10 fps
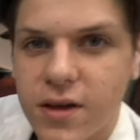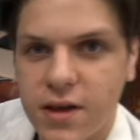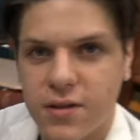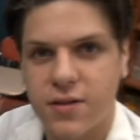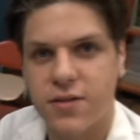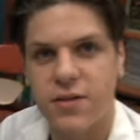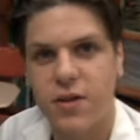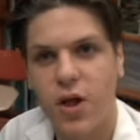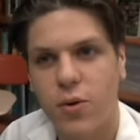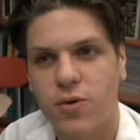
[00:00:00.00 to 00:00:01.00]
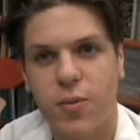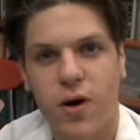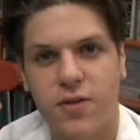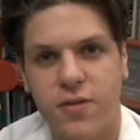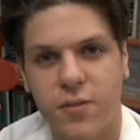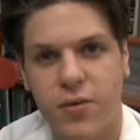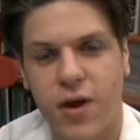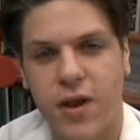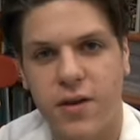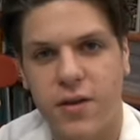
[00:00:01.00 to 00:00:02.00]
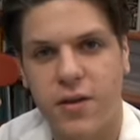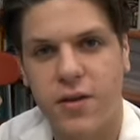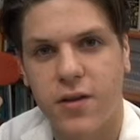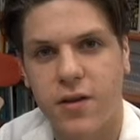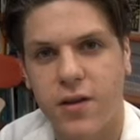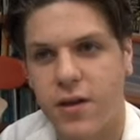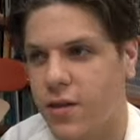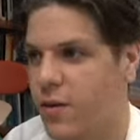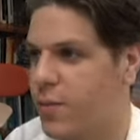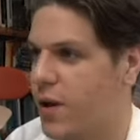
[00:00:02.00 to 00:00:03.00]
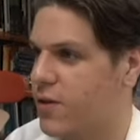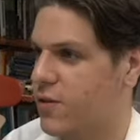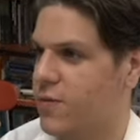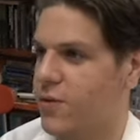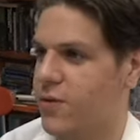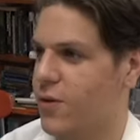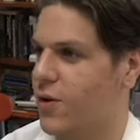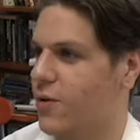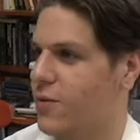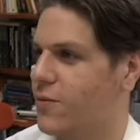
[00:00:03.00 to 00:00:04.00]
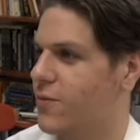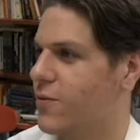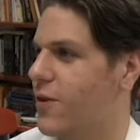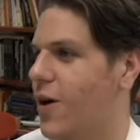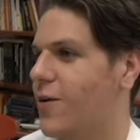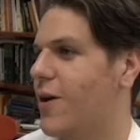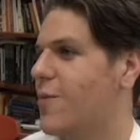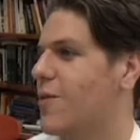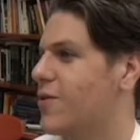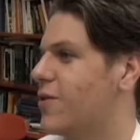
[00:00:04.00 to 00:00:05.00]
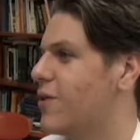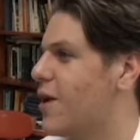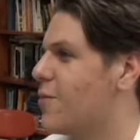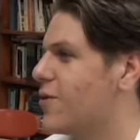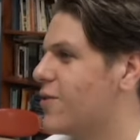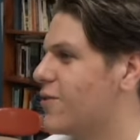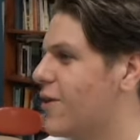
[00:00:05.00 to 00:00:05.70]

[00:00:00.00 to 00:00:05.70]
is it's the lowest part of the brain in the base of the skull. No, I miss, did I mess those